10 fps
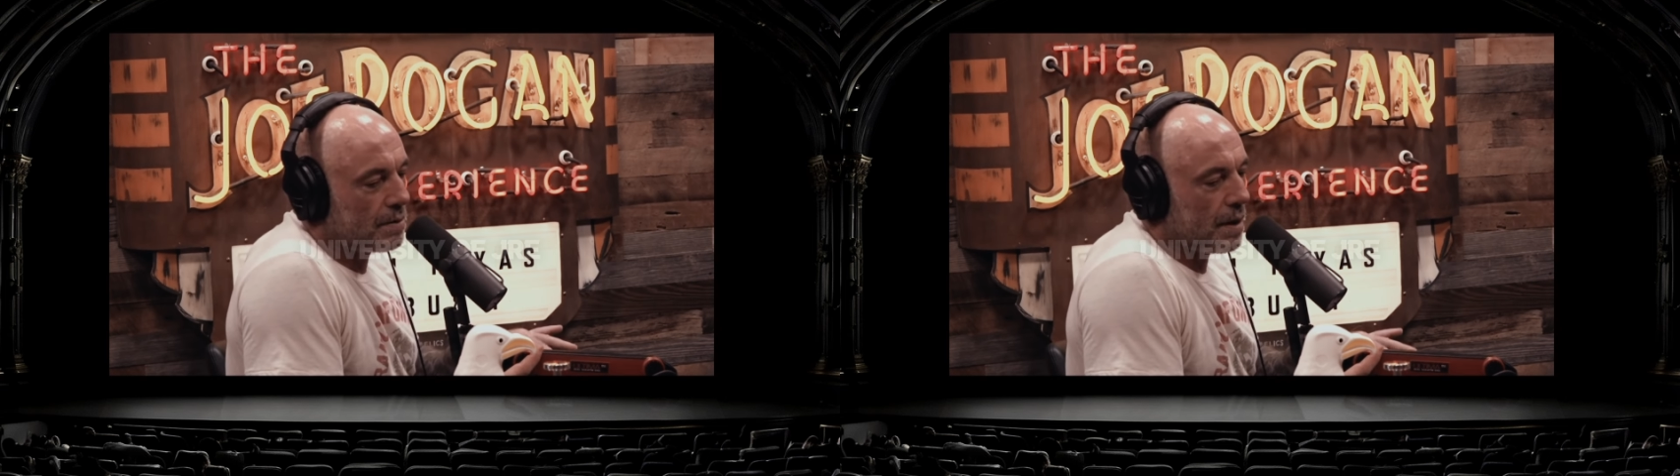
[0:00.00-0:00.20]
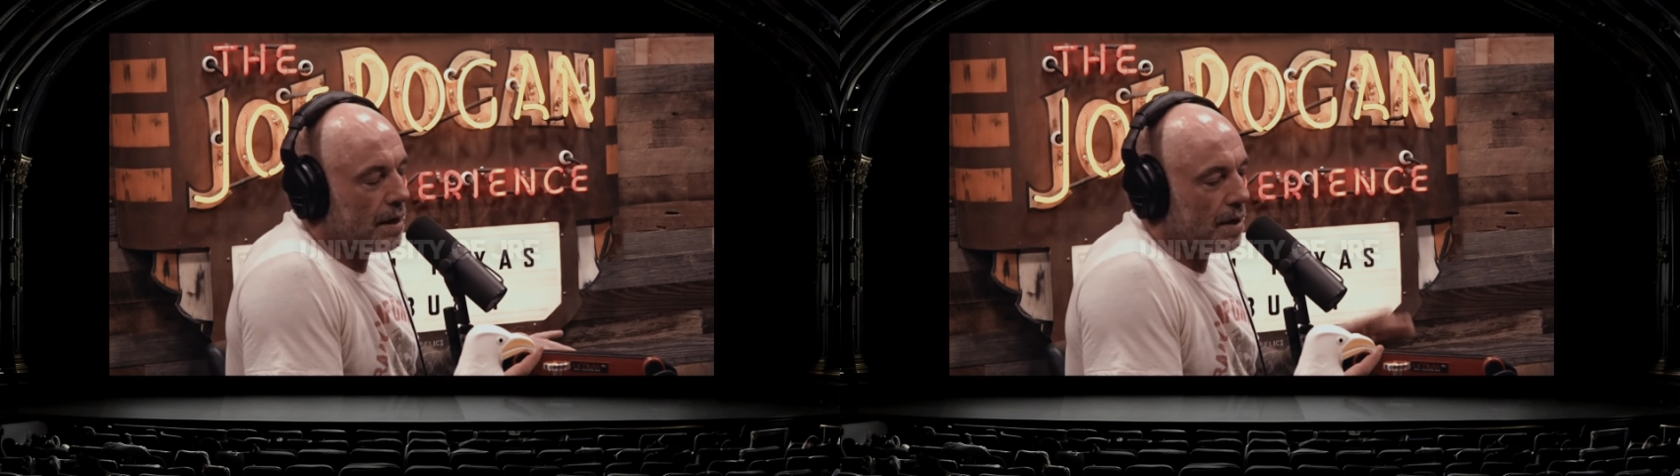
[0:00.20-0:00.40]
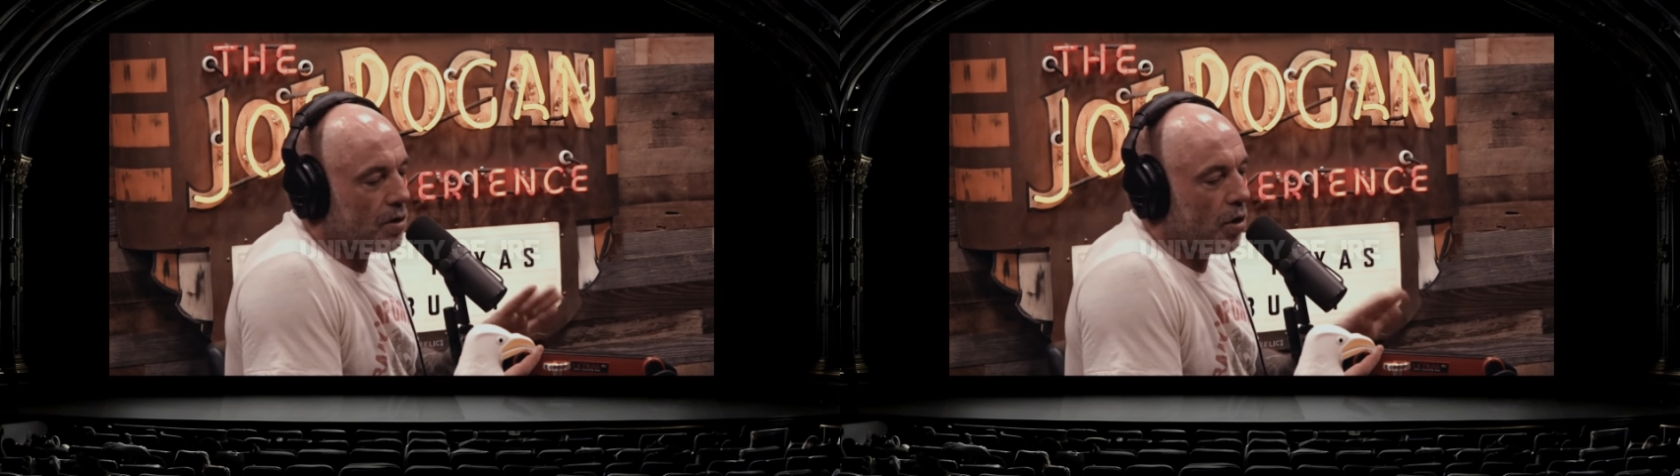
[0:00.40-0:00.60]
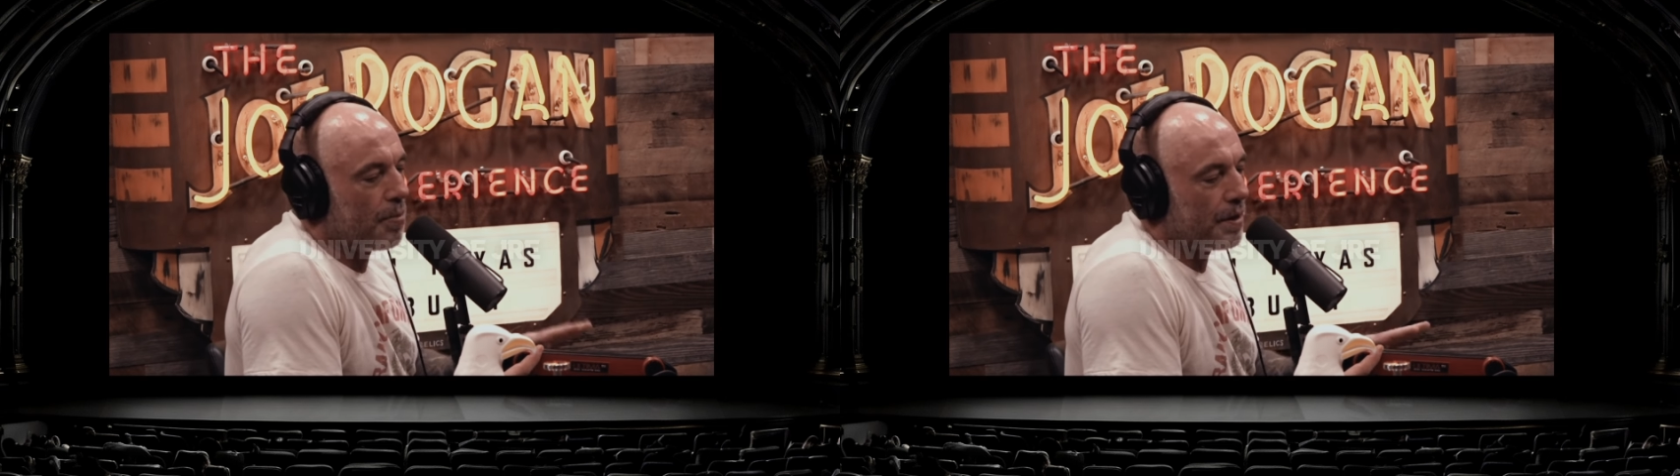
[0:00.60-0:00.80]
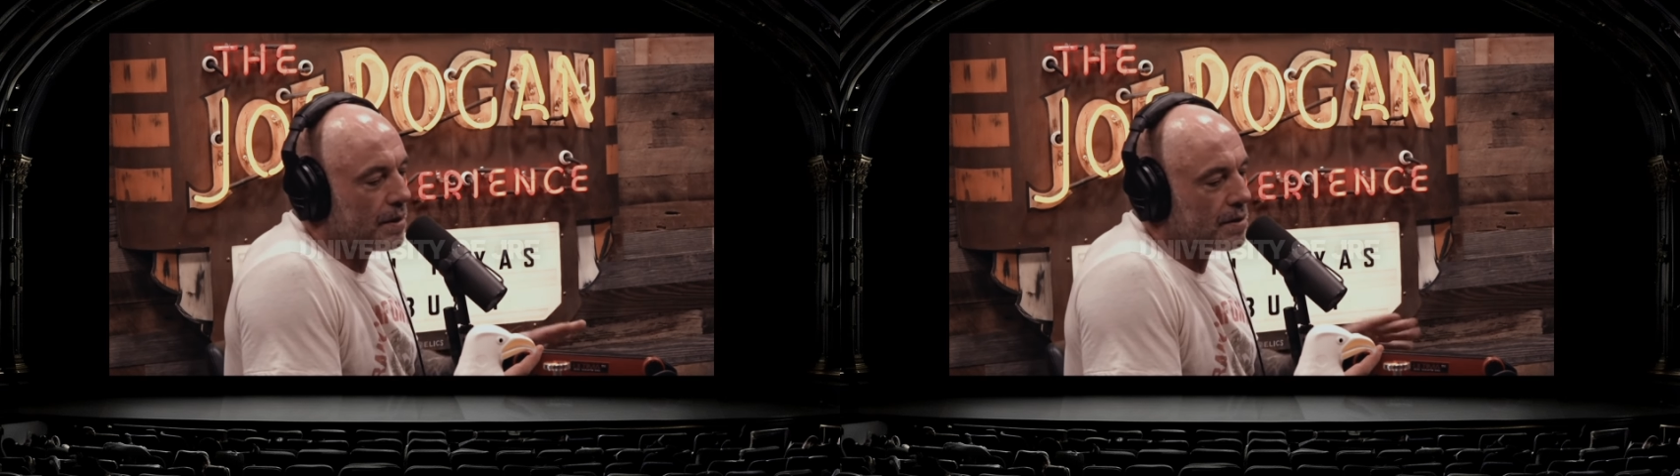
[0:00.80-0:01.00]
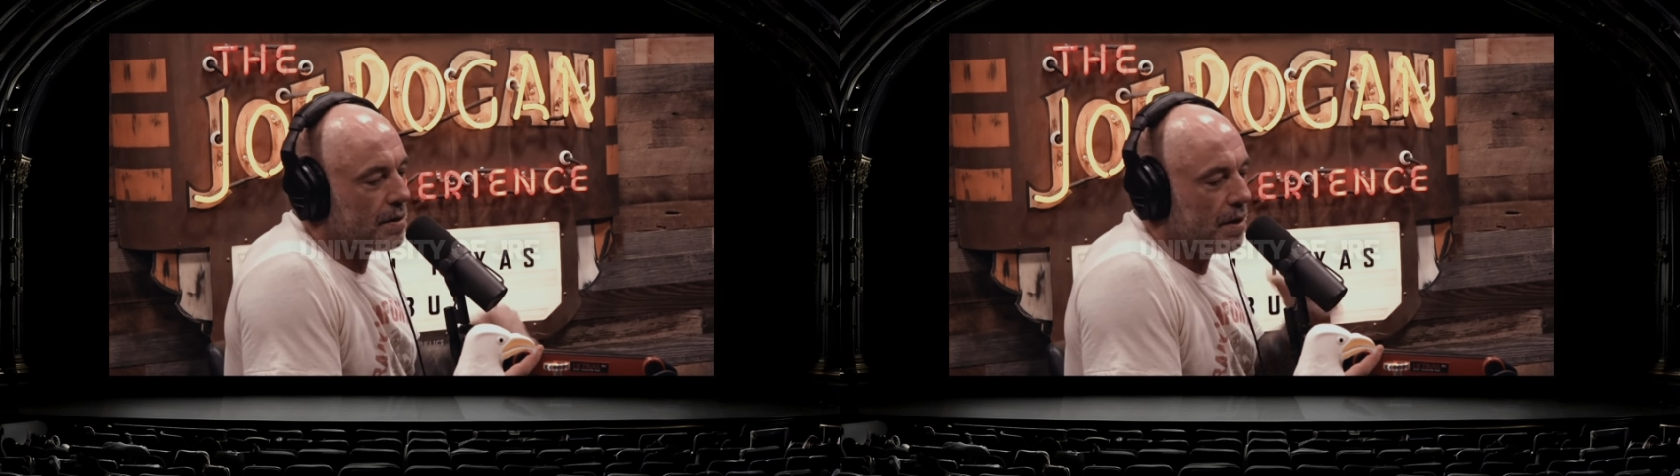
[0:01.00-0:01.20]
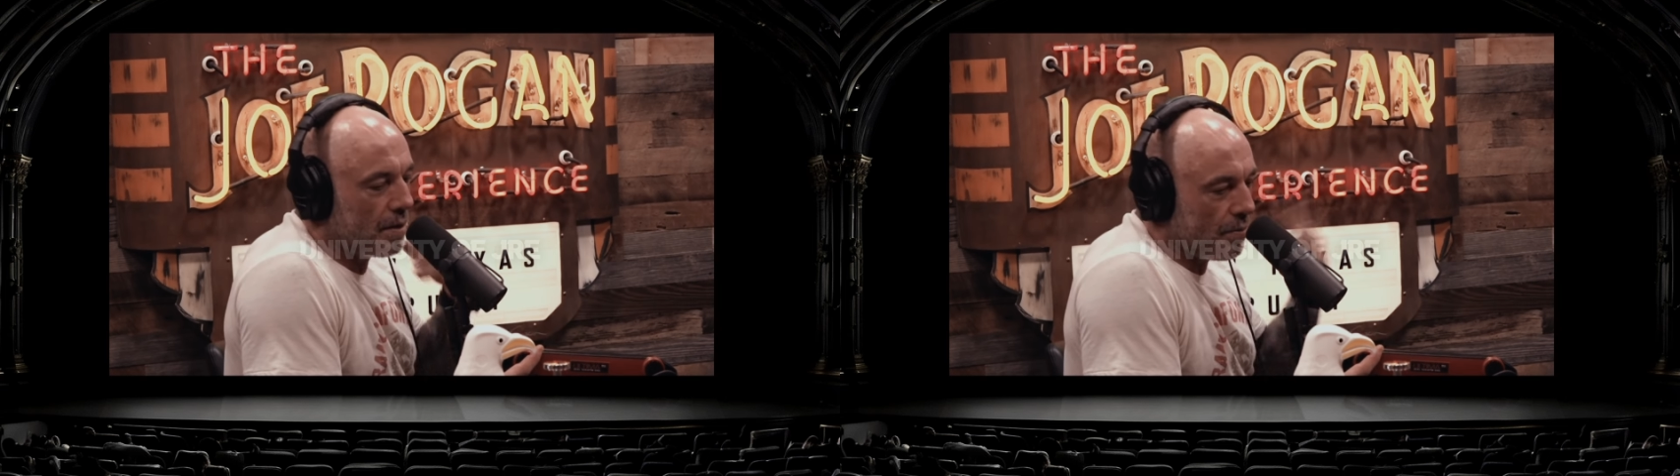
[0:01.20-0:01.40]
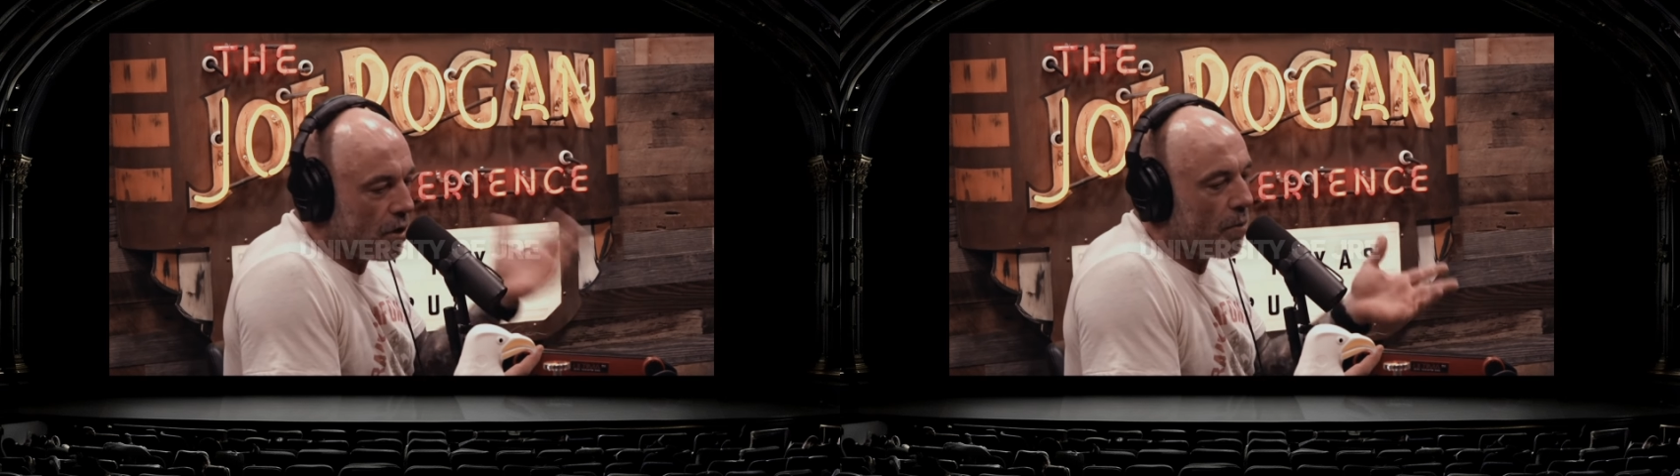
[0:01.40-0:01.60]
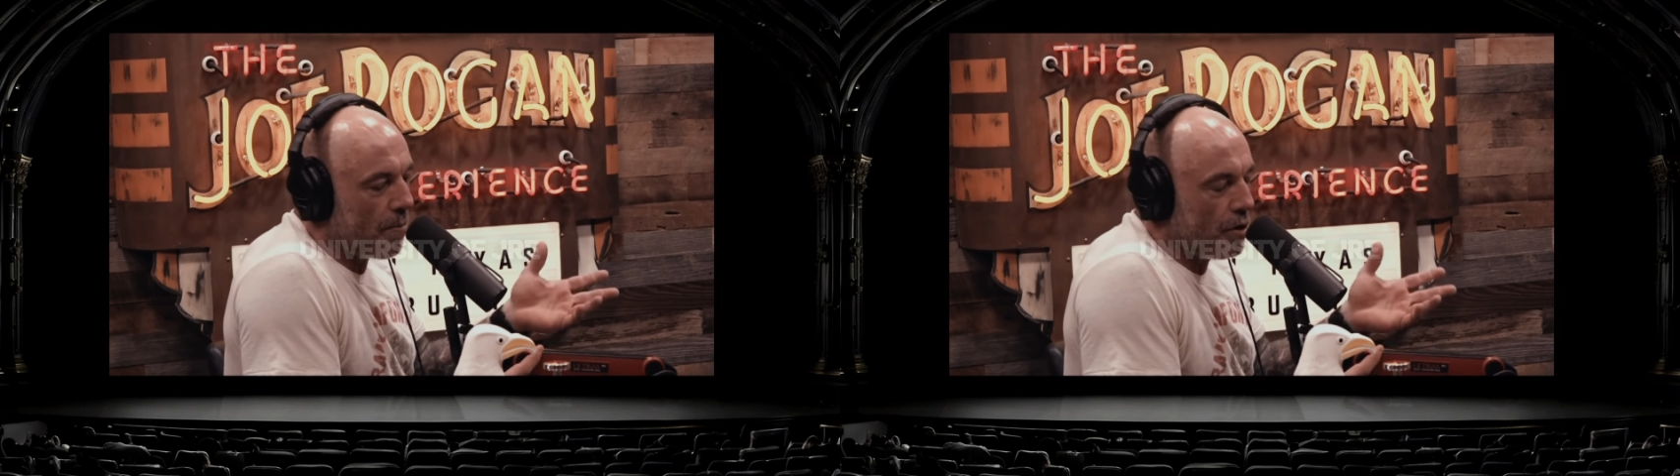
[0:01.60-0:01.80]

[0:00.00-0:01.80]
Like coal plants no